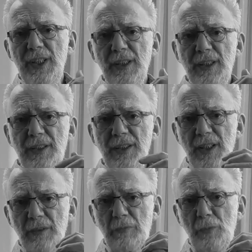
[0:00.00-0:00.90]
that
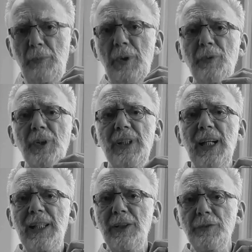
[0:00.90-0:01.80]
women were
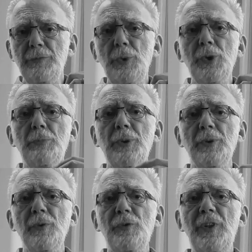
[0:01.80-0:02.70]
dying of
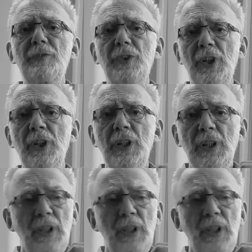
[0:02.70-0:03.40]
puerperal fever,